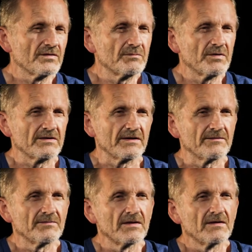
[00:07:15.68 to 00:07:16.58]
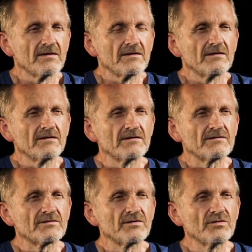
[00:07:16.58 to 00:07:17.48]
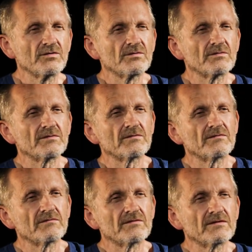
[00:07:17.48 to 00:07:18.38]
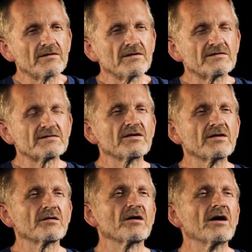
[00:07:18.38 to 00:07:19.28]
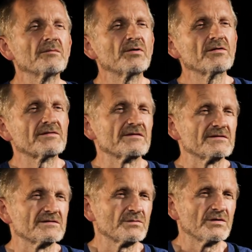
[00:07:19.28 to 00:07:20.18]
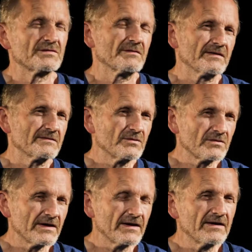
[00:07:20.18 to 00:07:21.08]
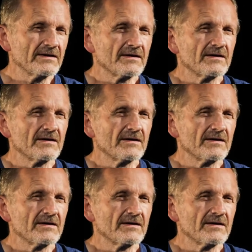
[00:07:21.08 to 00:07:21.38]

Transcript: the body. So his hypothesis was that, okay,